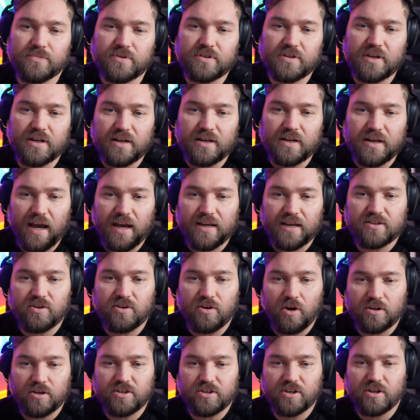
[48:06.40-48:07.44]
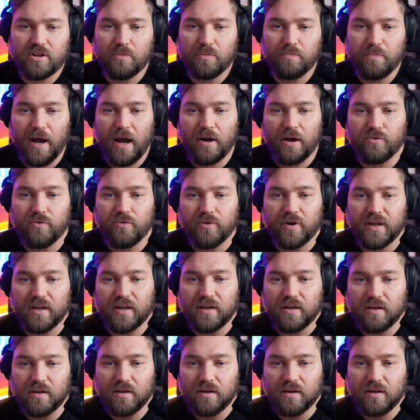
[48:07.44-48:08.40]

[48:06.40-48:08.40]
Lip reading: a nice logical boundary